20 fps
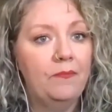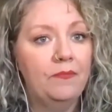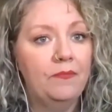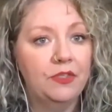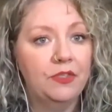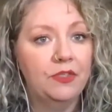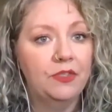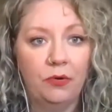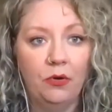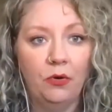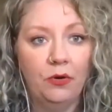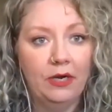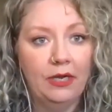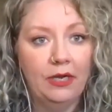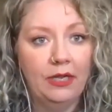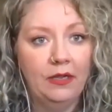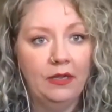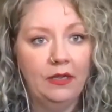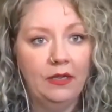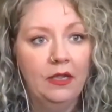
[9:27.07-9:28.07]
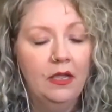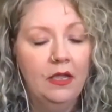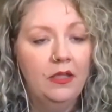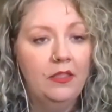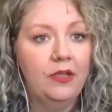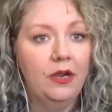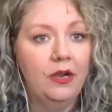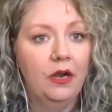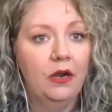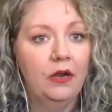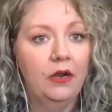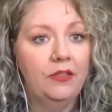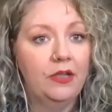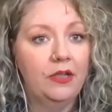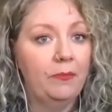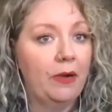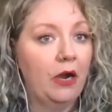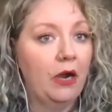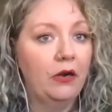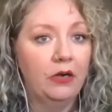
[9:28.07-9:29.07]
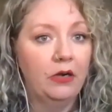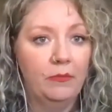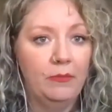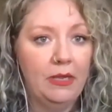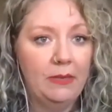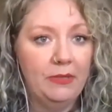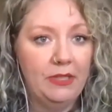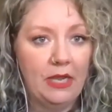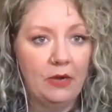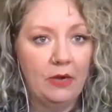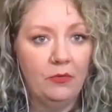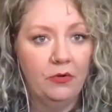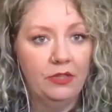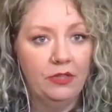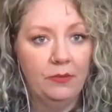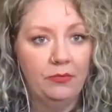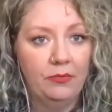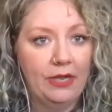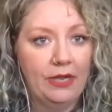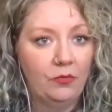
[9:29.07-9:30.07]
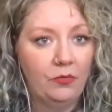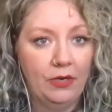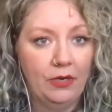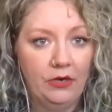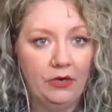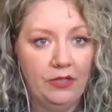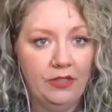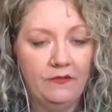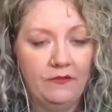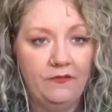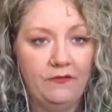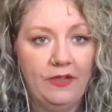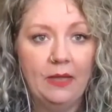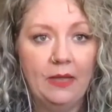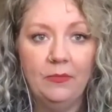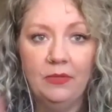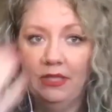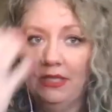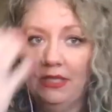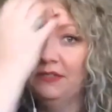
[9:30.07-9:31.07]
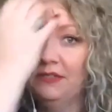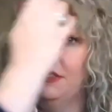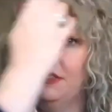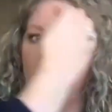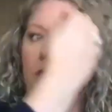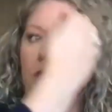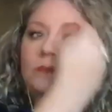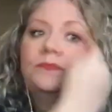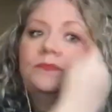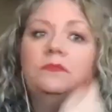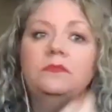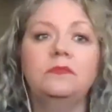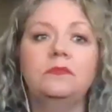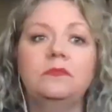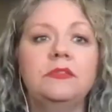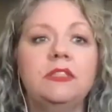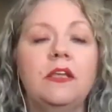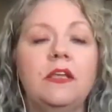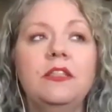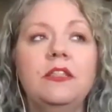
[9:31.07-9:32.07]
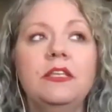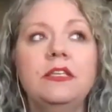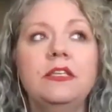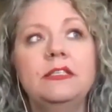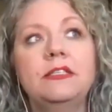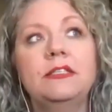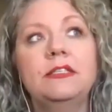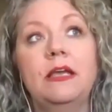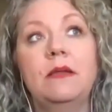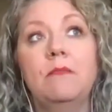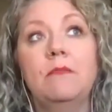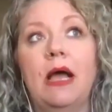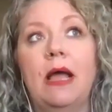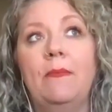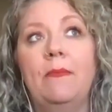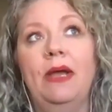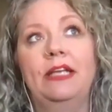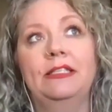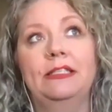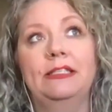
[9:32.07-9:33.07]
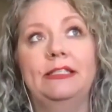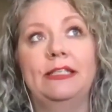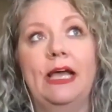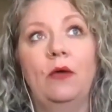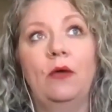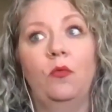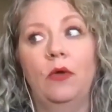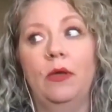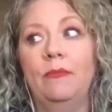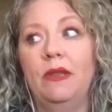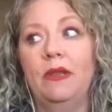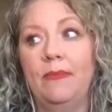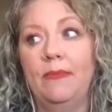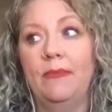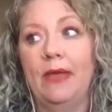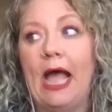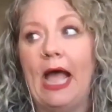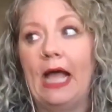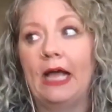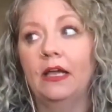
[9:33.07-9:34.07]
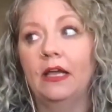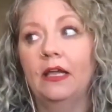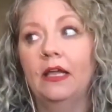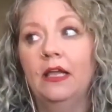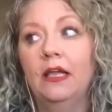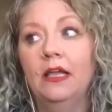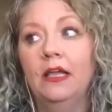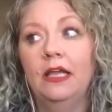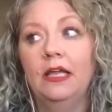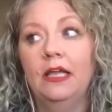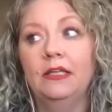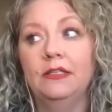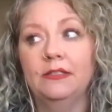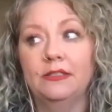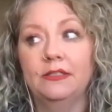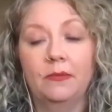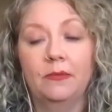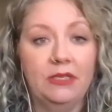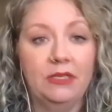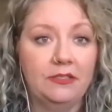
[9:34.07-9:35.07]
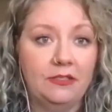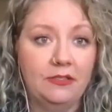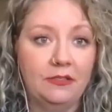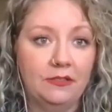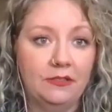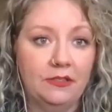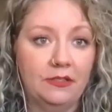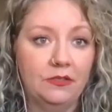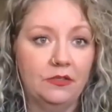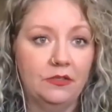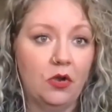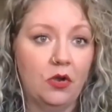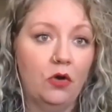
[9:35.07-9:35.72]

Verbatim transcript: supporting their partner. Maybe they were the breadwinner in the family. So this is, in my mind, set women back in some instances